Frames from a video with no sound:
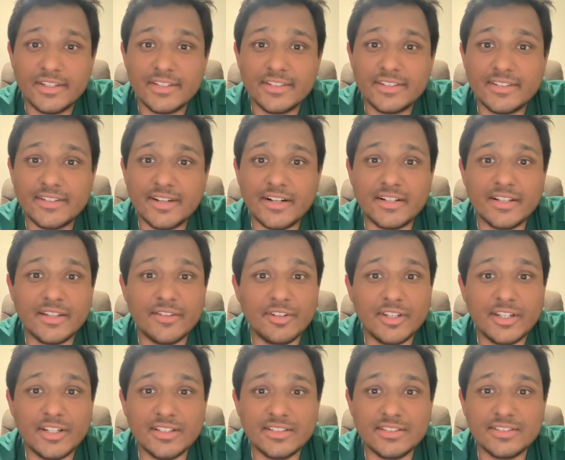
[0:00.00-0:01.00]
start
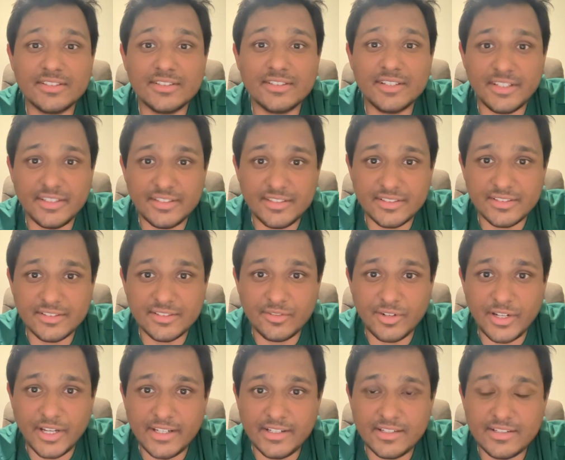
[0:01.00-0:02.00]
giving consultations,
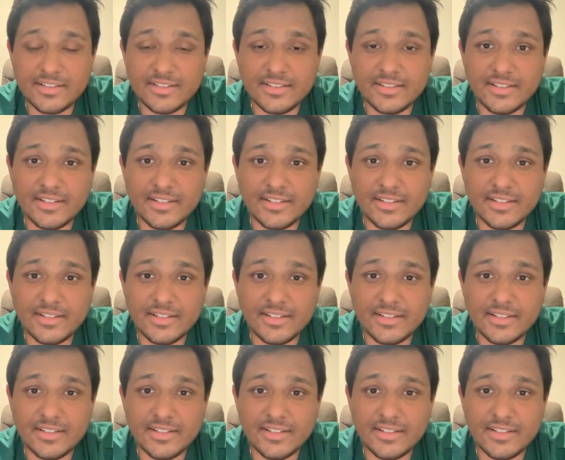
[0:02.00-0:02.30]
right?